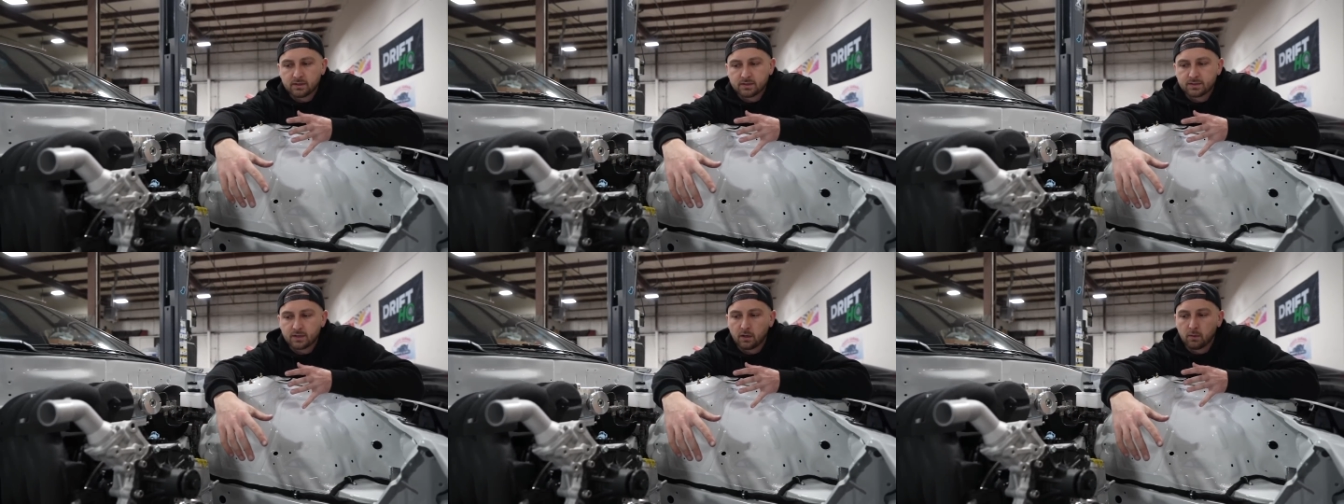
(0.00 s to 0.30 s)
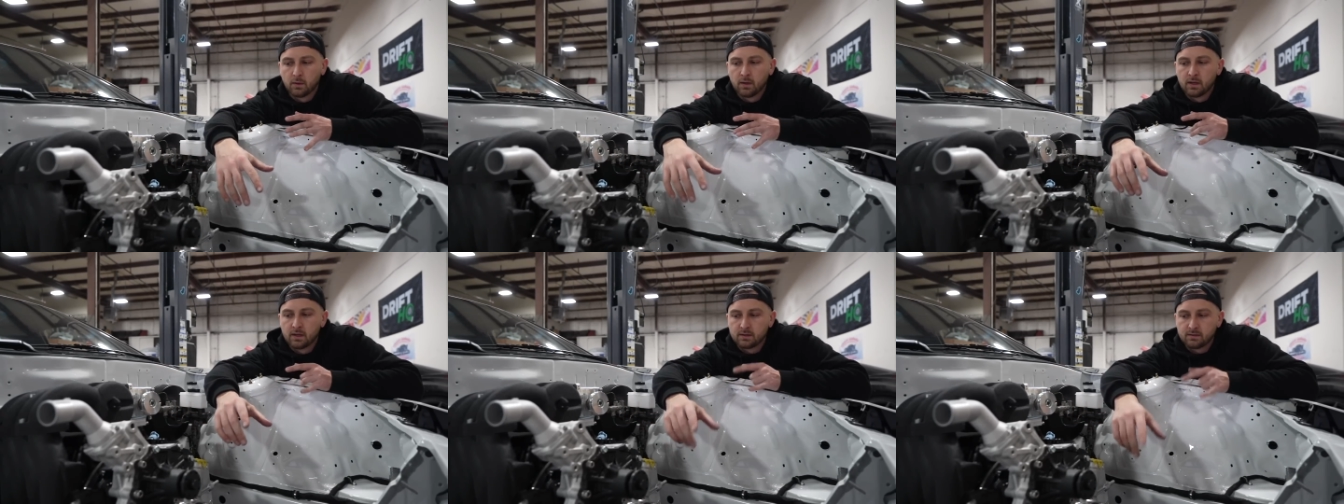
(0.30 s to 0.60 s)

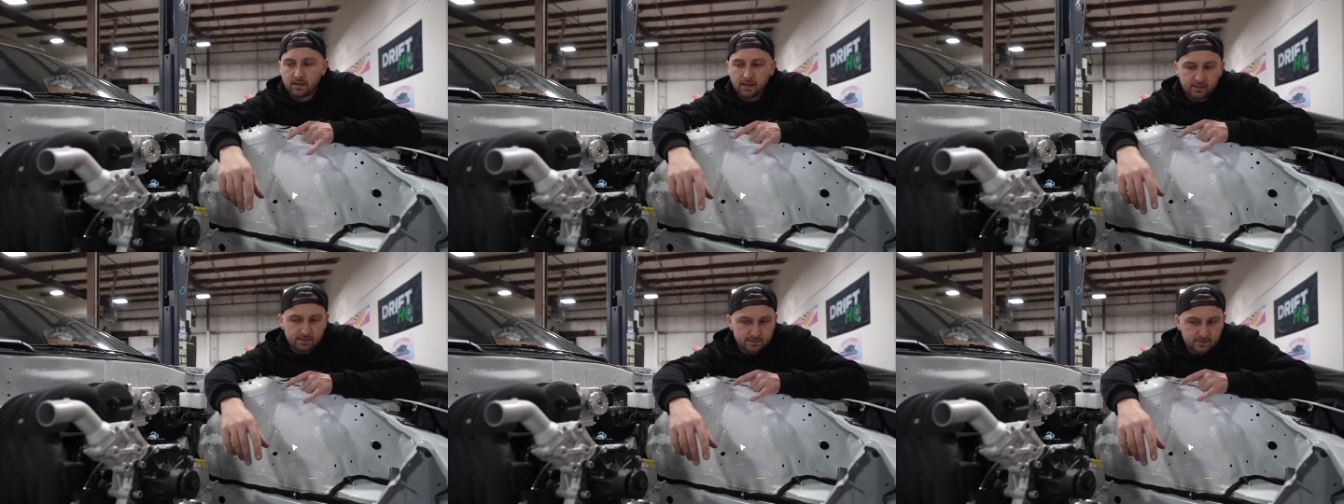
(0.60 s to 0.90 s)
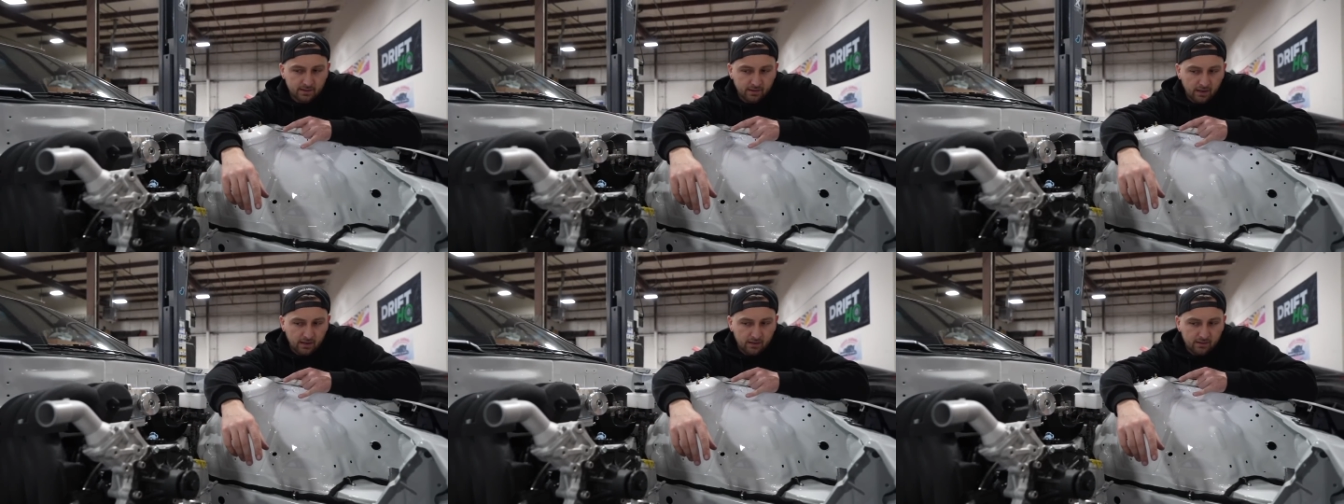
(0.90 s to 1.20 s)
So next
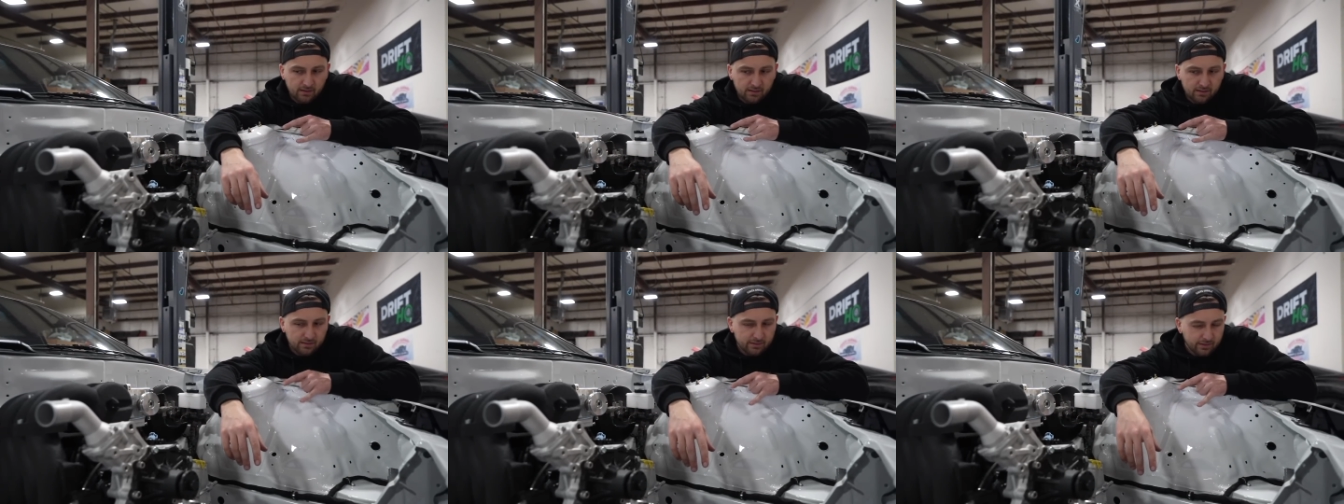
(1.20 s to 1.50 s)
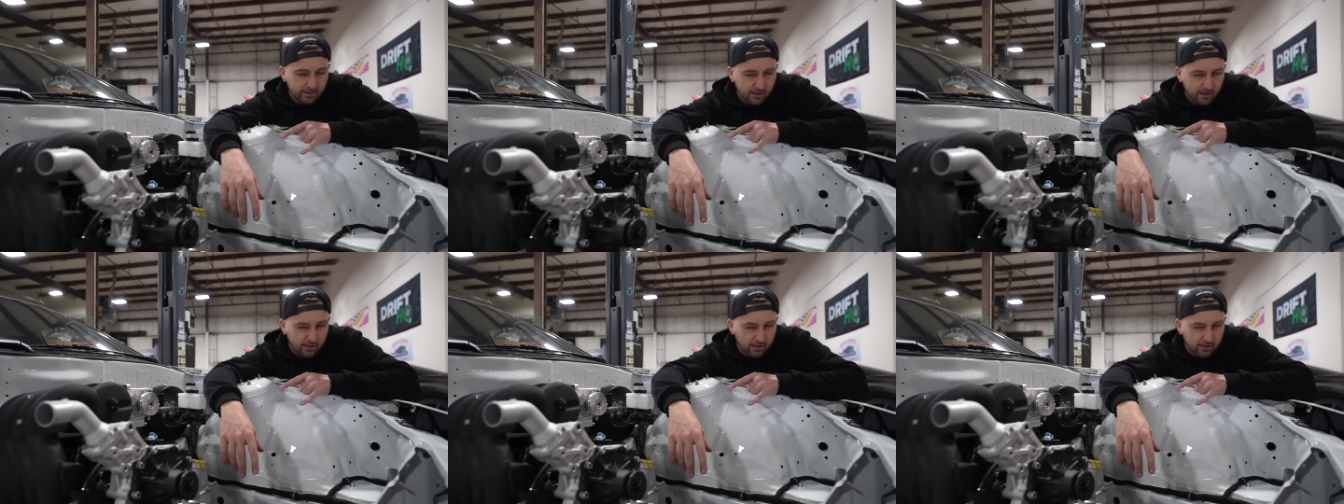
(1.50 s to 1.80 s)
thing I
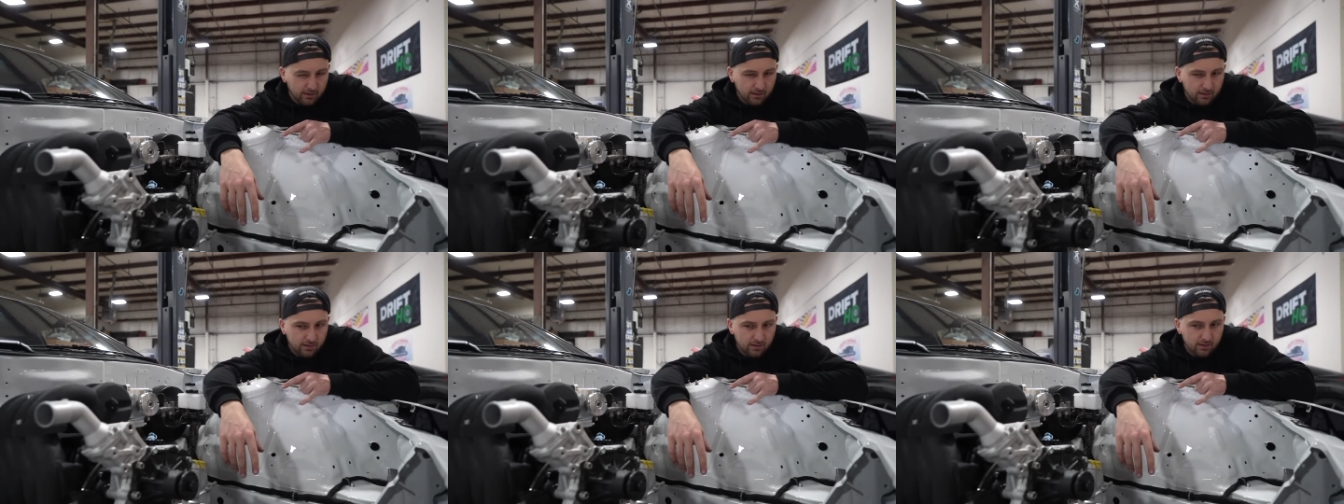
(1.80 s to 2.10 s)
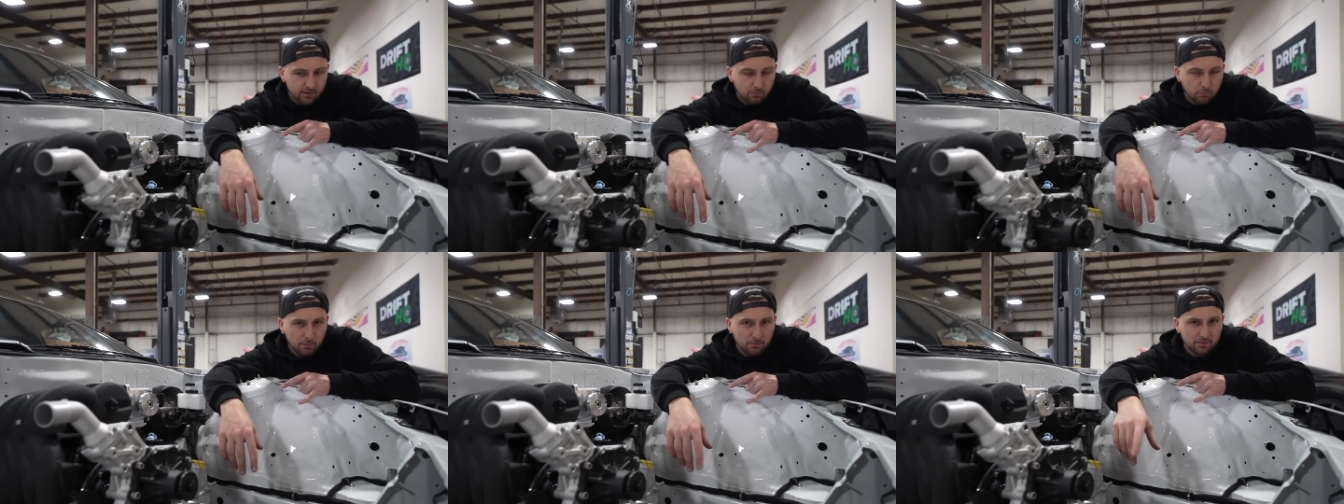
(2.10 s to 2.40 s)
think
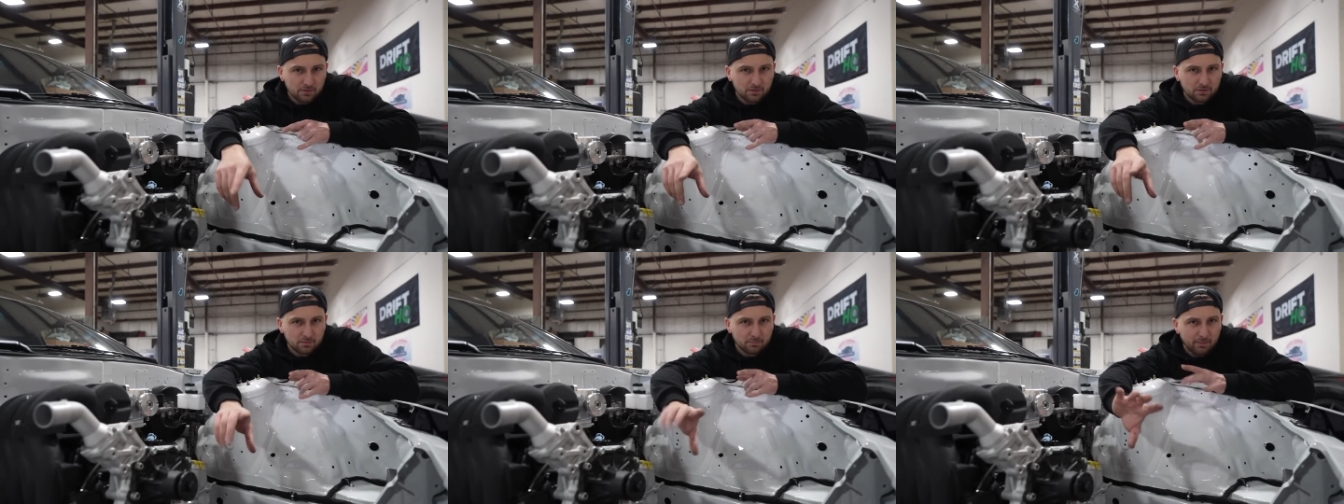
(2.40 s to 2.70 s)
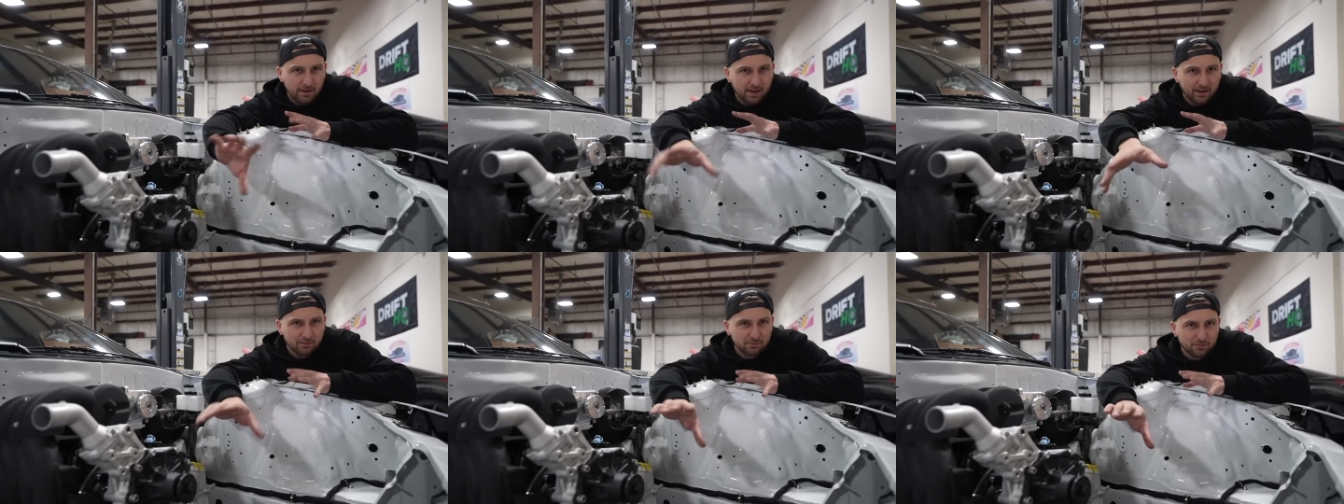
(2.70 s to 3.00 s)
we might have to do some
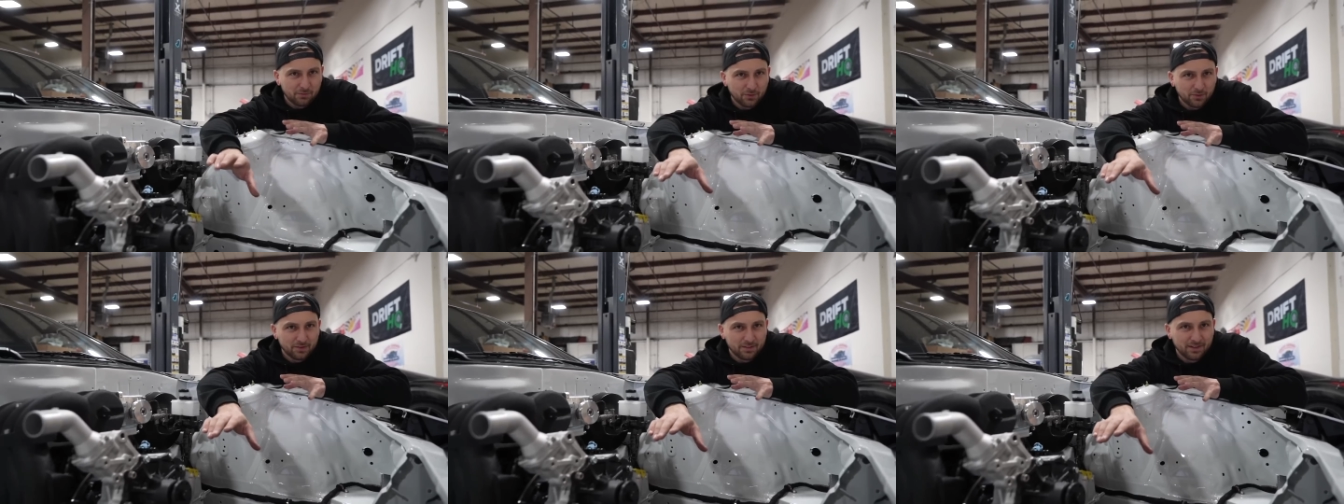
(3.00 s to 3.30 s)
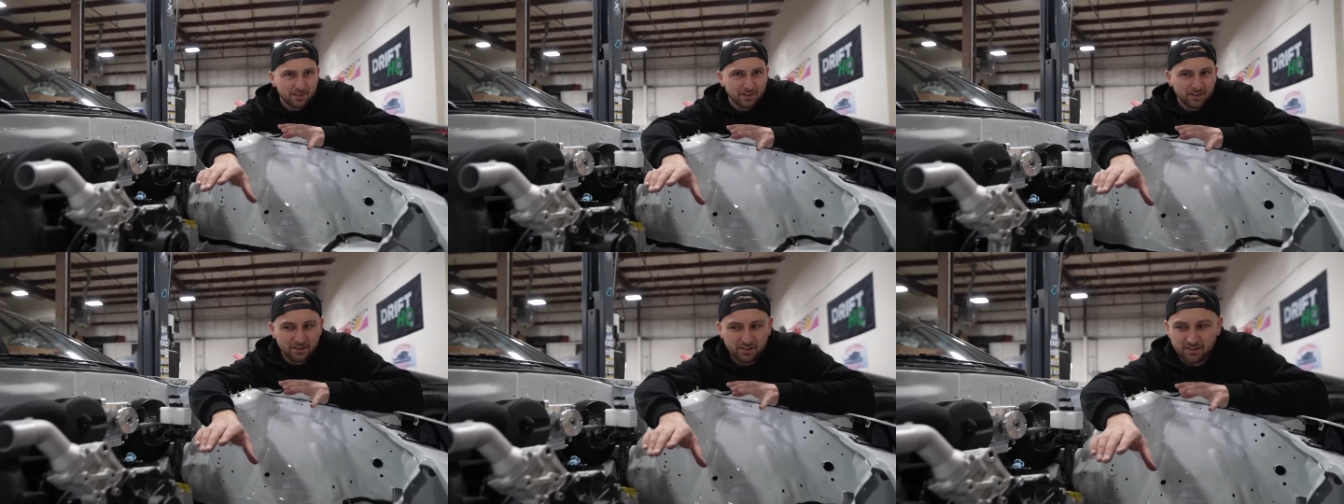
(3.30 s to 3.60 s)
back and forth
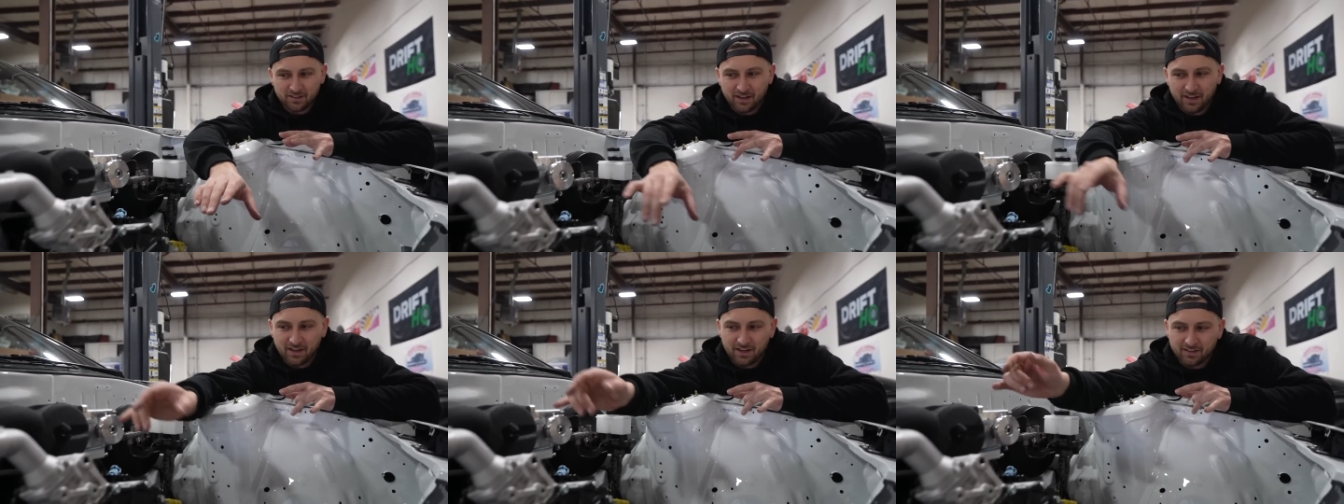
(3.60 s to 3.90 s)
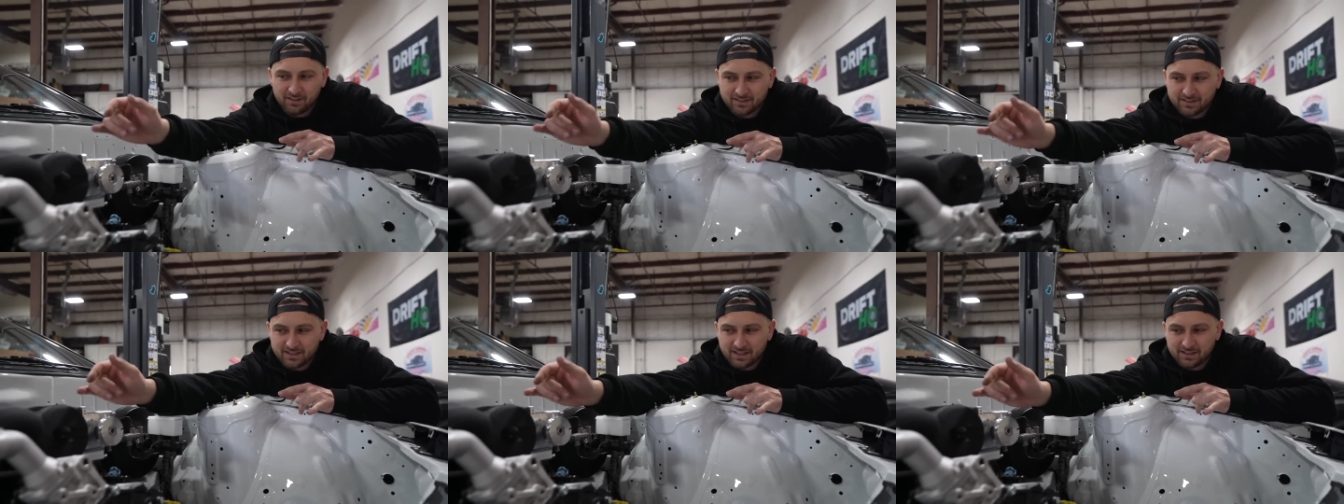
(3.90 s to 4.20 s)
here. Uh,
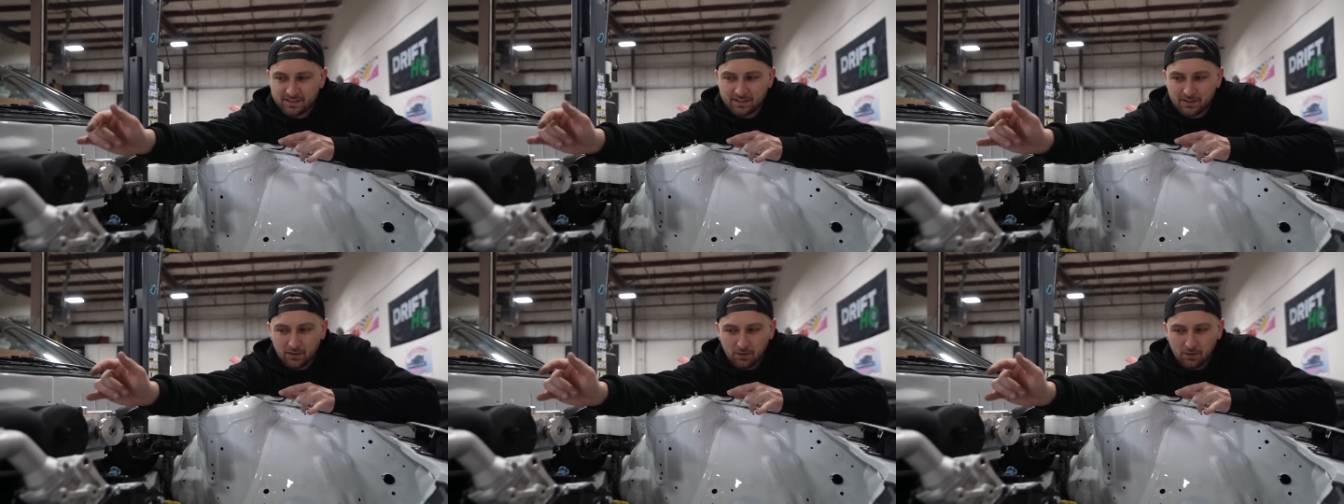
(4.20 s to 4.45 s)
let's get the